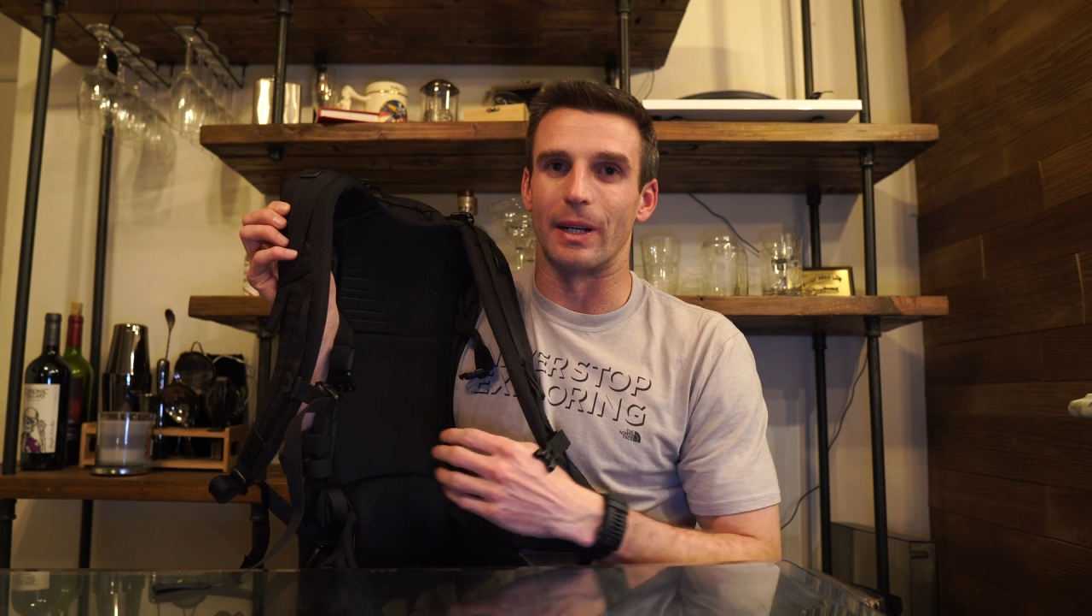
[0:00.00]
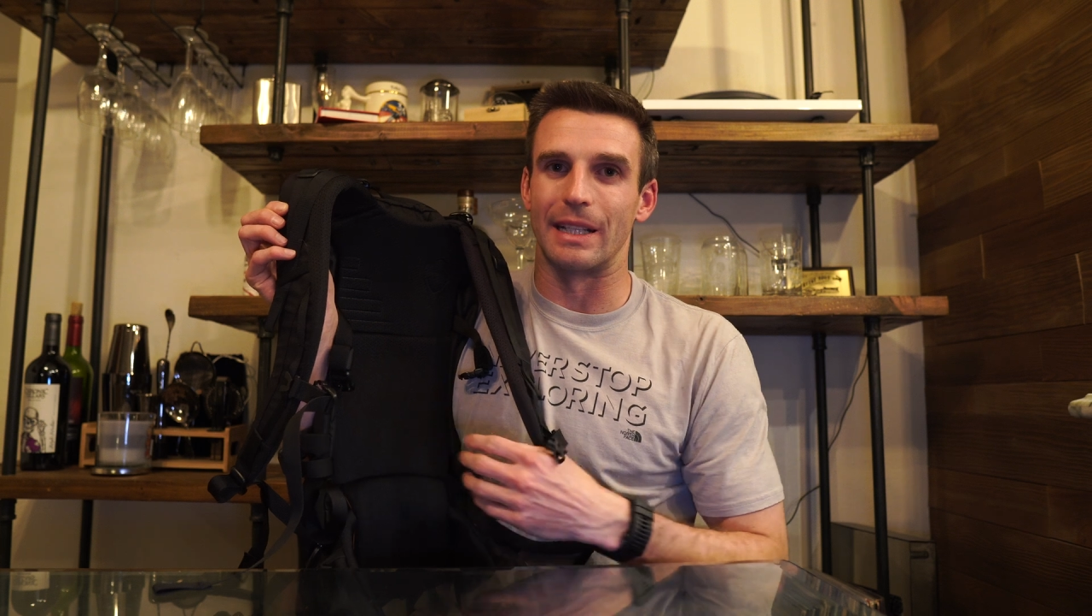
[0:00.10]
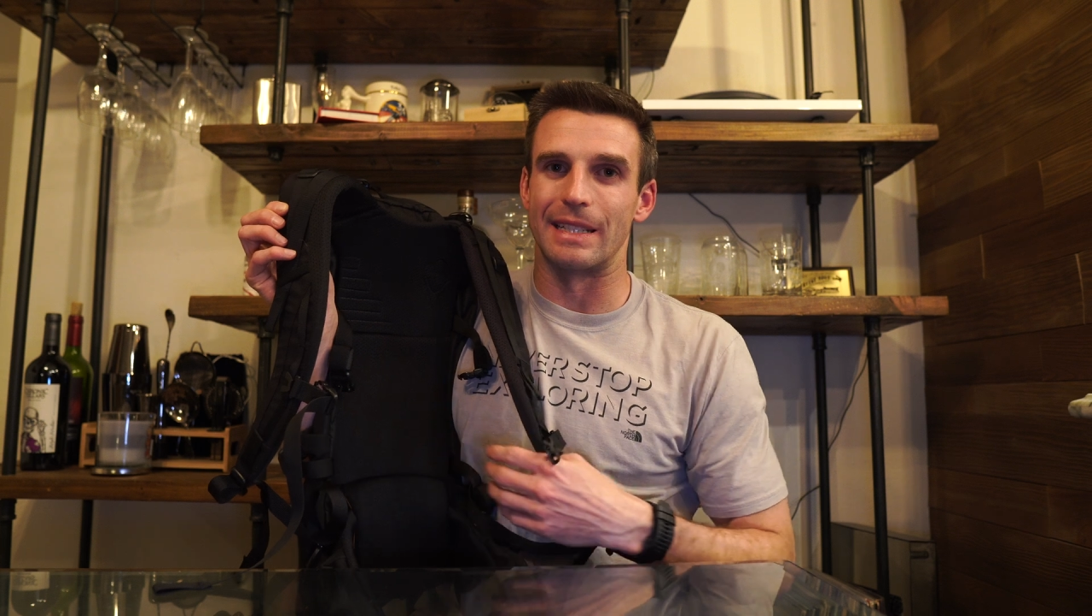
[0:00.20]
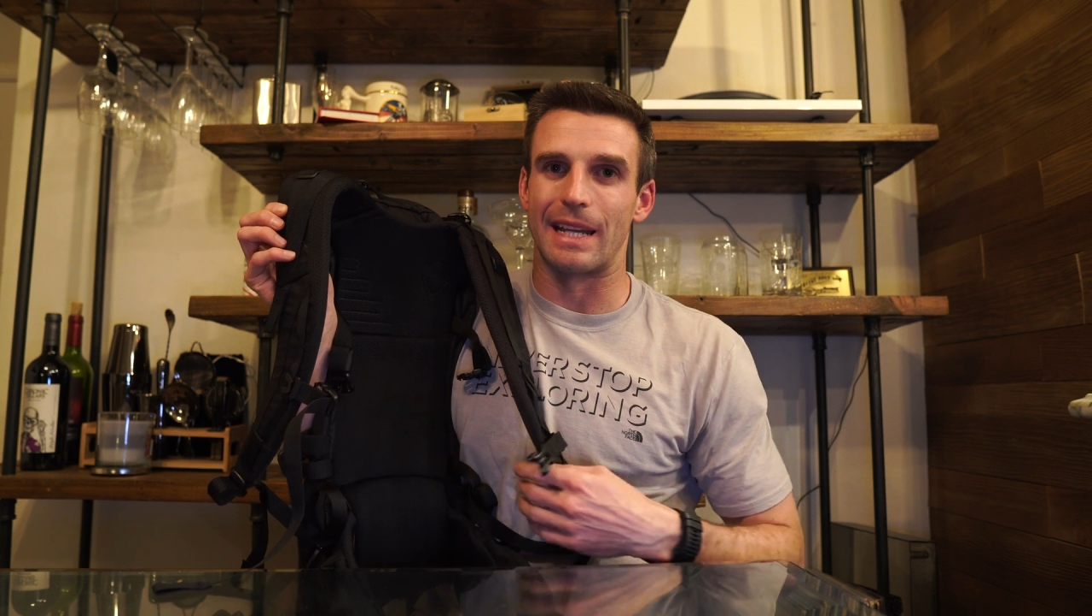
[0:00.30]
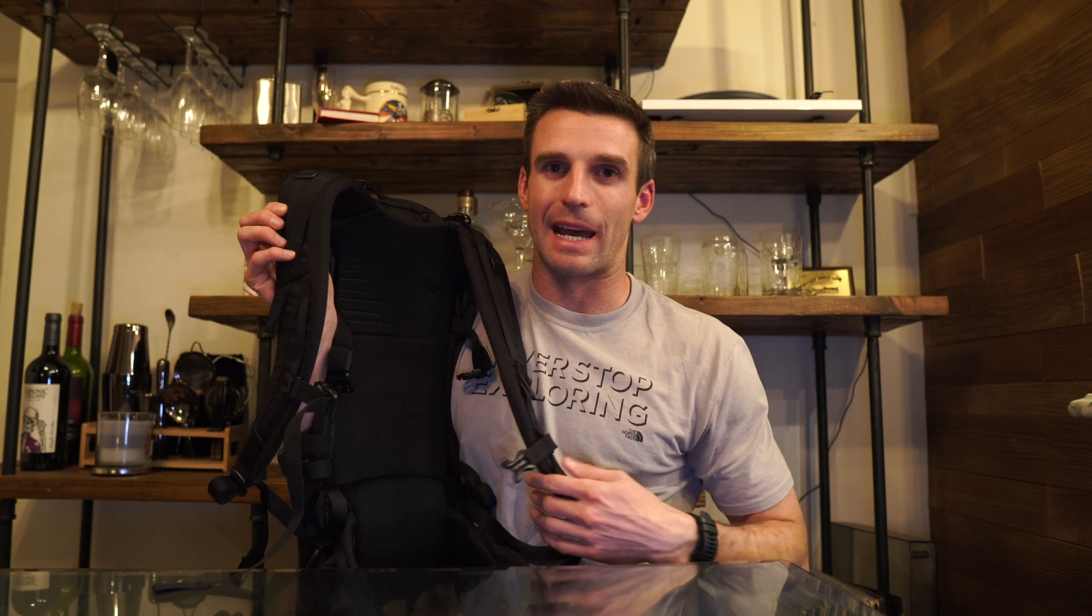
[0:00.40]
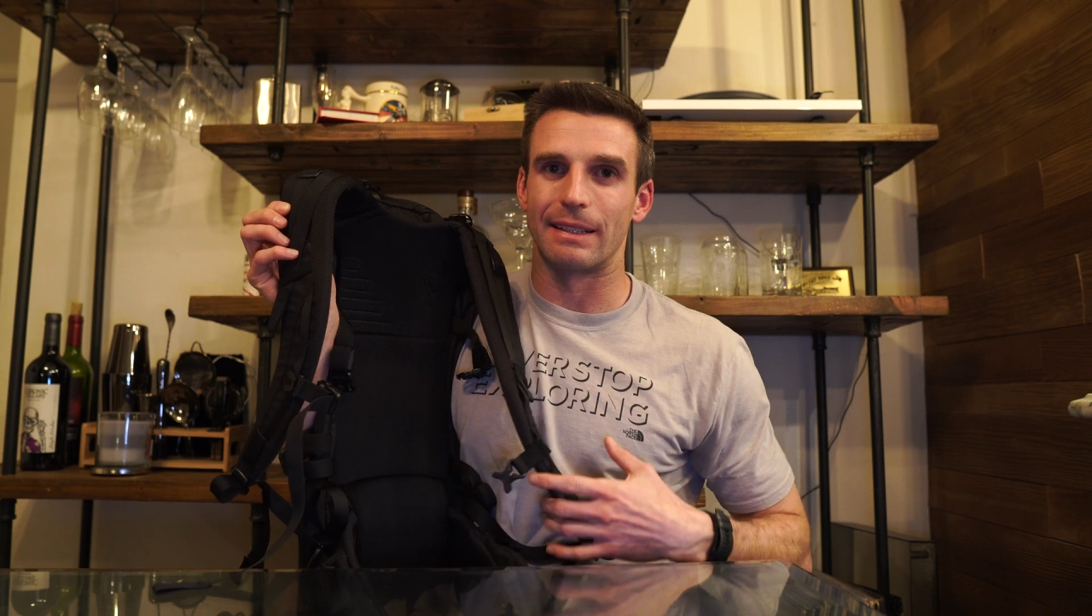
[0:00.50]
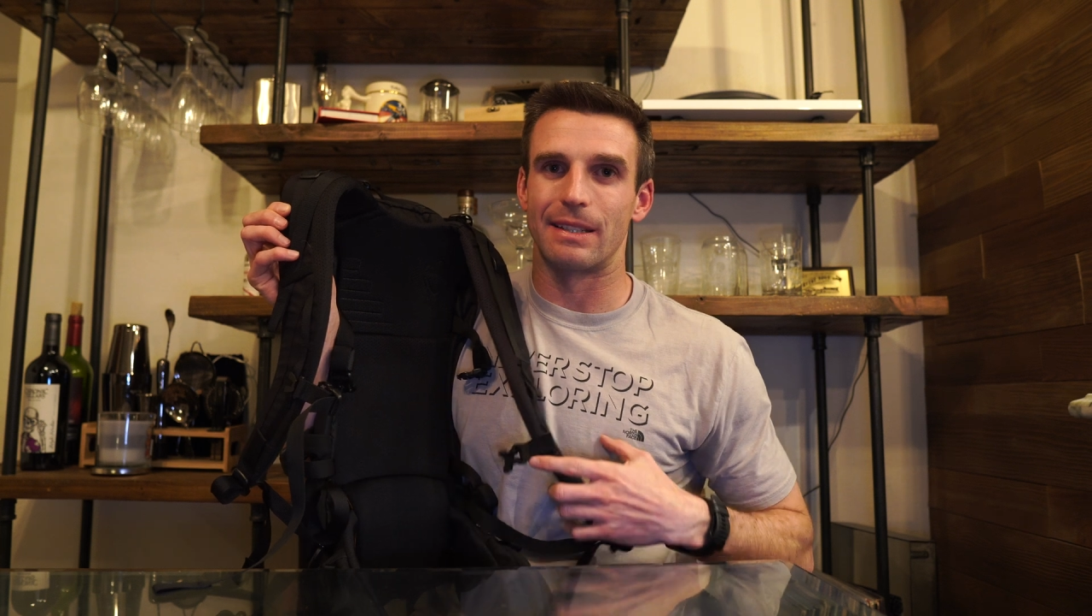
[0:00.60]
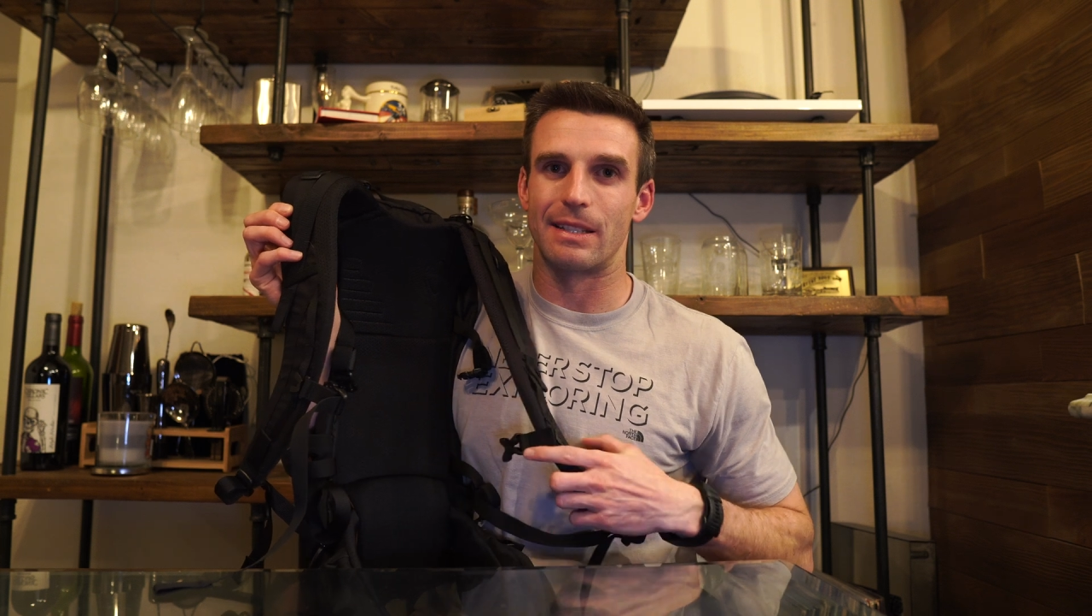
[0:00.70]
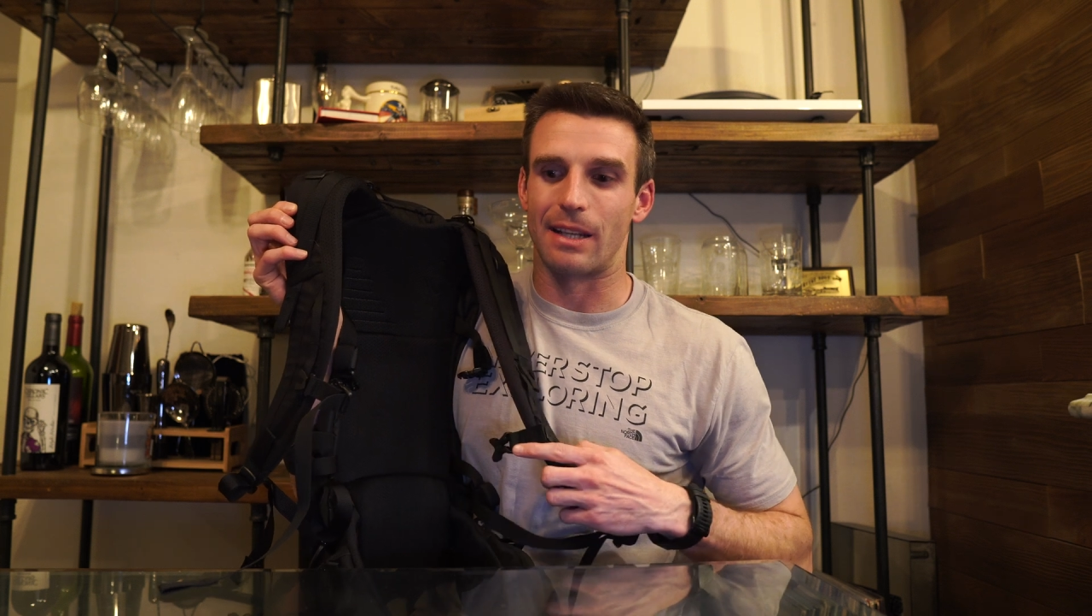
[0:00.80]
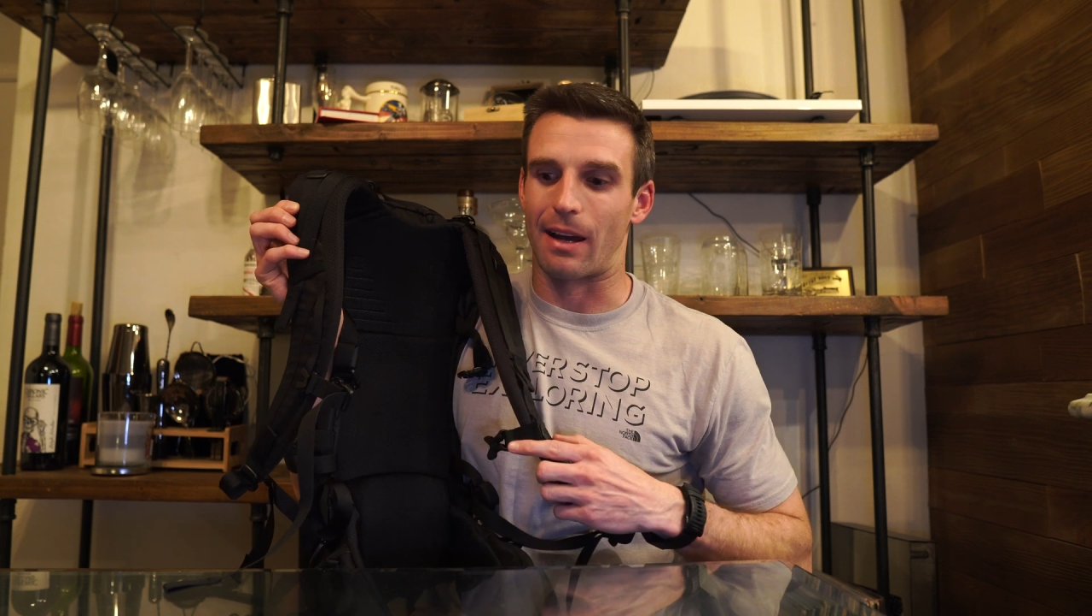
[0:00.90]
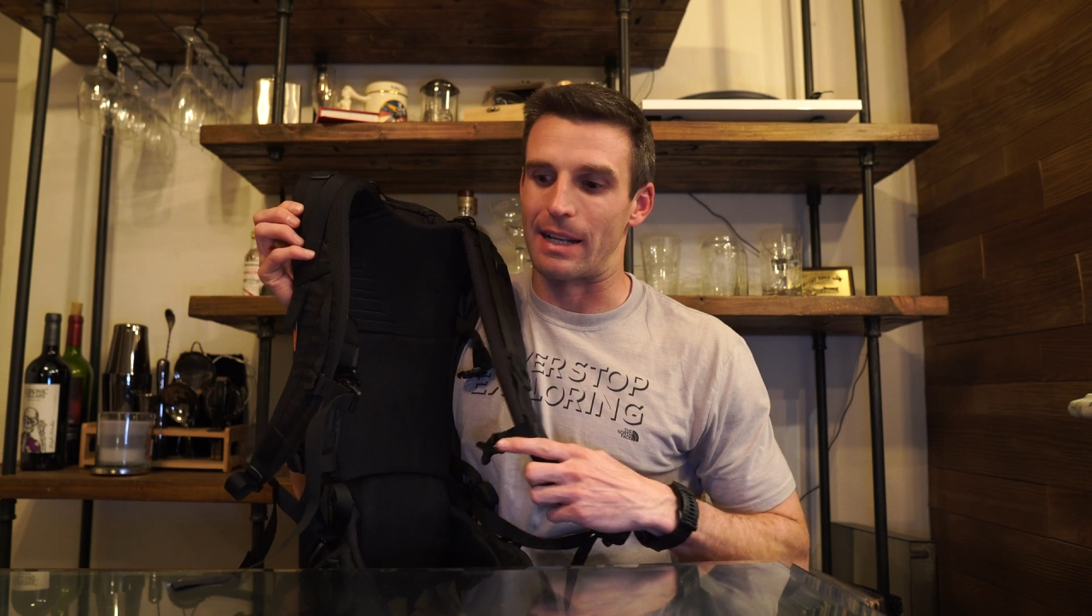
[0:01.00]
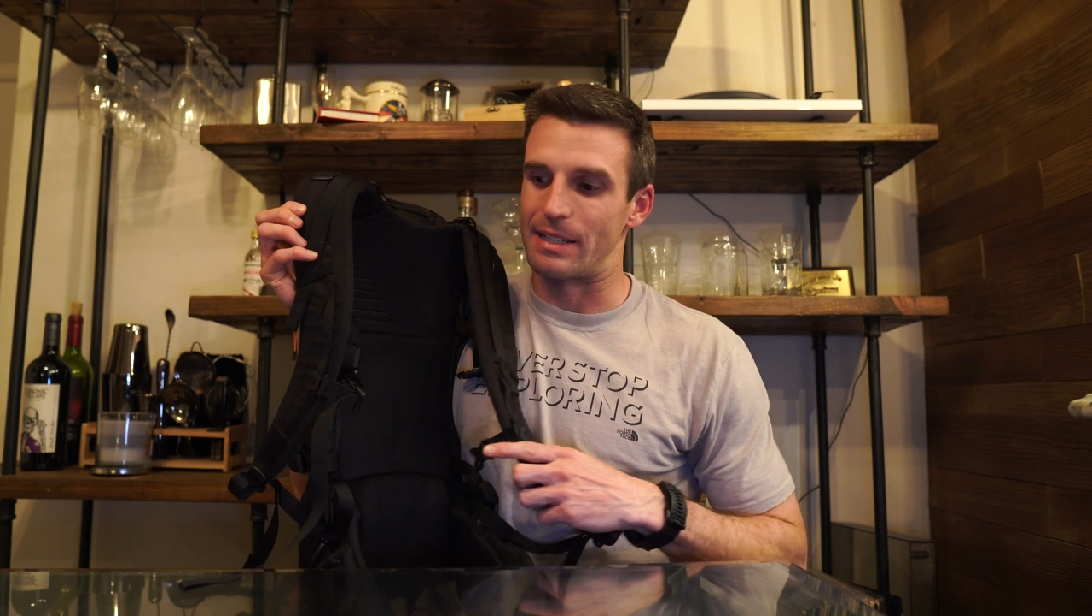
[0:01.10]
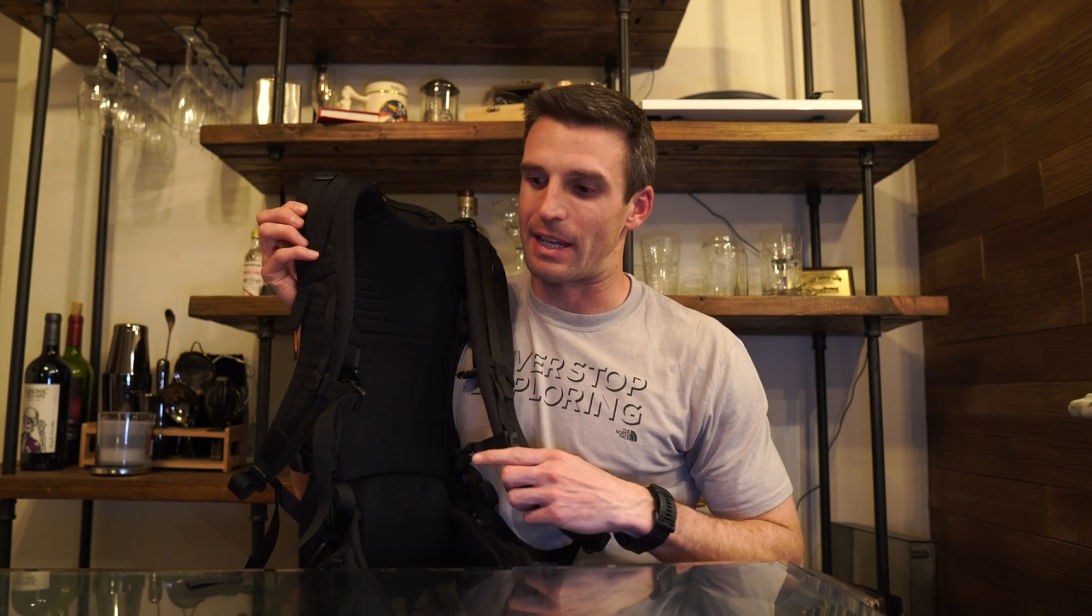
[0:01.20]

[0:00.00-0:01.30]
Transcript: exact size